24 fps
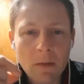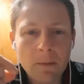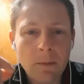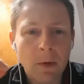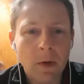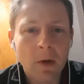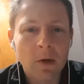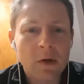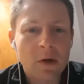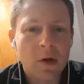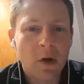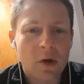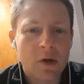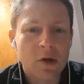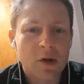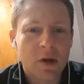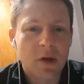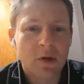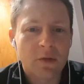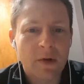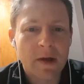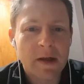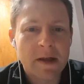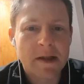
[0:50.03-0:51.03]
those
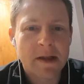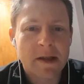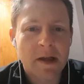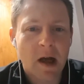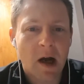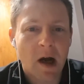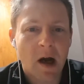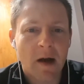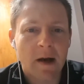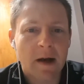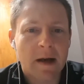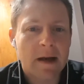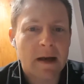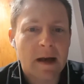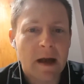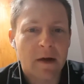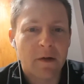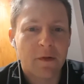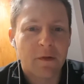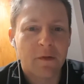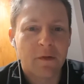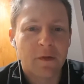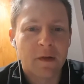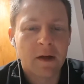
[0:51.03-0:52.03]
logical reasons aren't
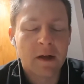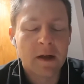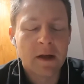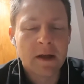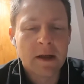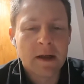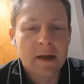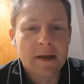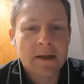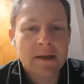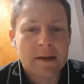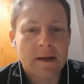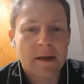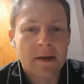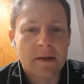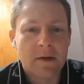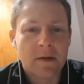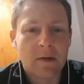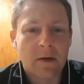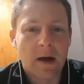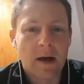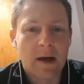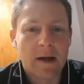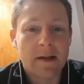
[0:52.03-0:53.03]
enough
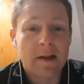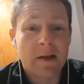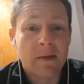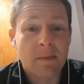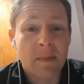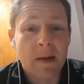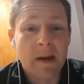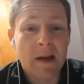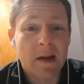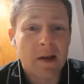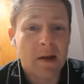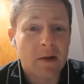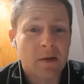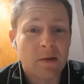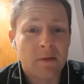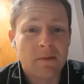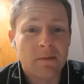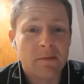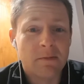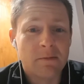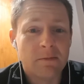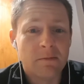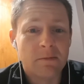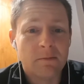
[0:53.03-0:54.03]
to, uh, to make
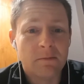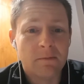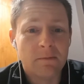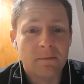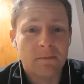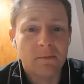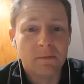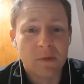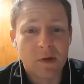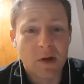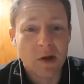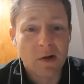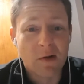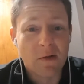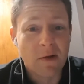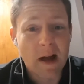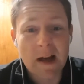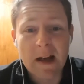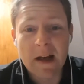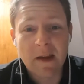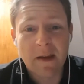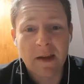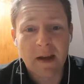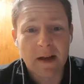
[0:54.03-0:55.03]
you do
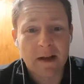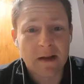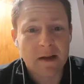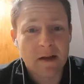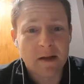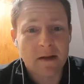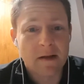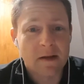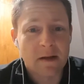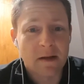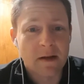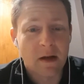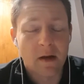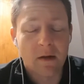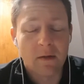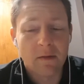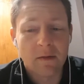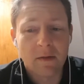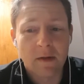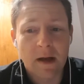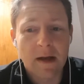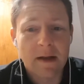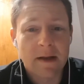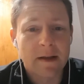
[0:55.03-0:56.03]
anything. To, to, you
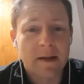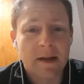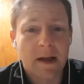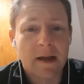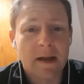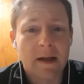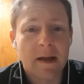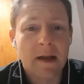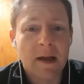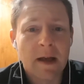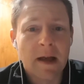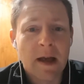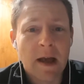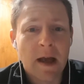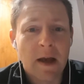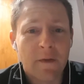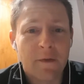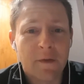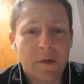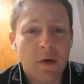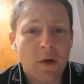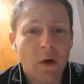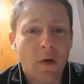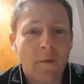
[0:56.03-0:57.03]
know, at the end of the day,
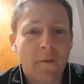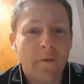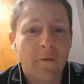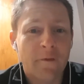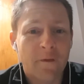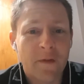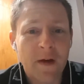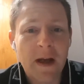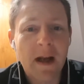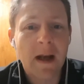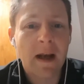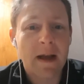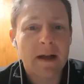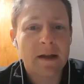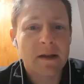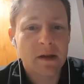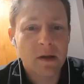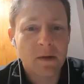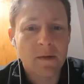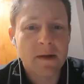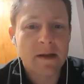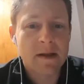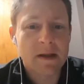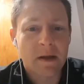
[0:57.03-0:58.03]
if you don't feel like
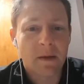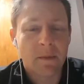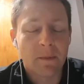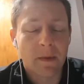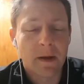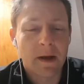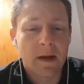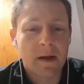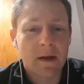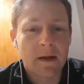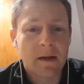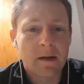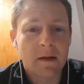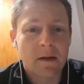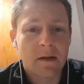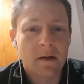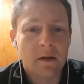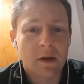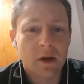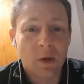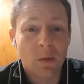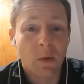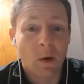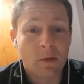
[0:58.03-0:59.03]
doing something,
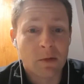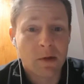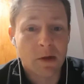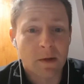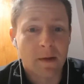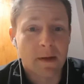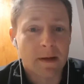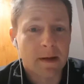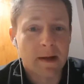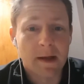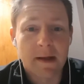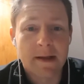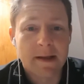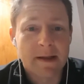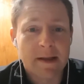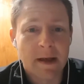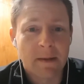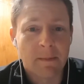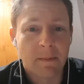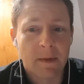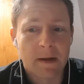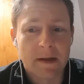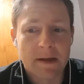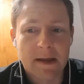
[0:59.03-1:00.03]
you won't do it. It's as
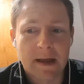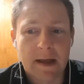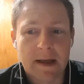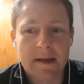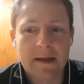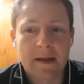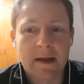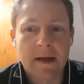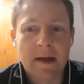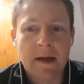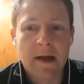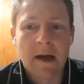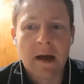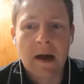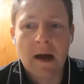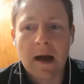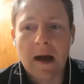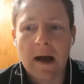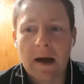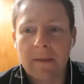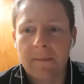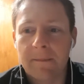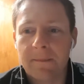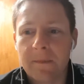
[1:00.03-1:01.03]
simple as that.
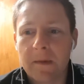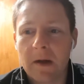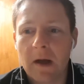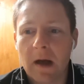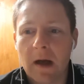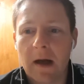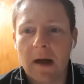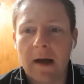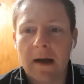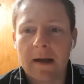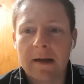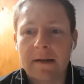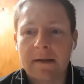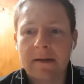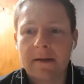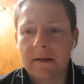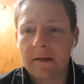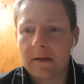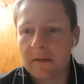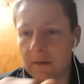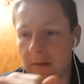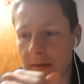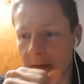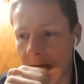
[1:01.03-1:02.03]
Um, and
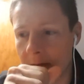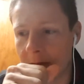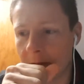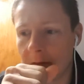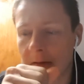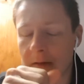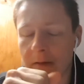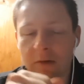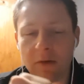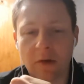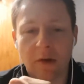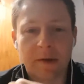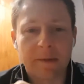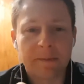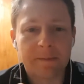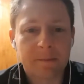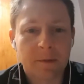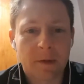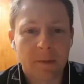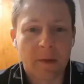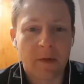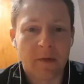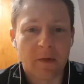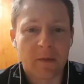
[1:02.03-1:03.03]
sorry,
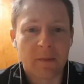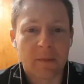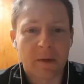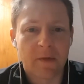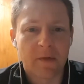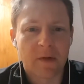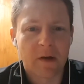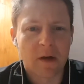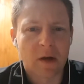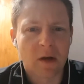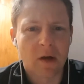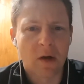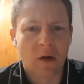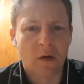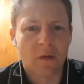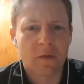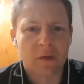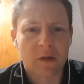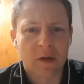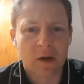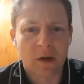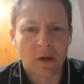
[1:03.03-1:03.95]
a bit, of a bit of a cough and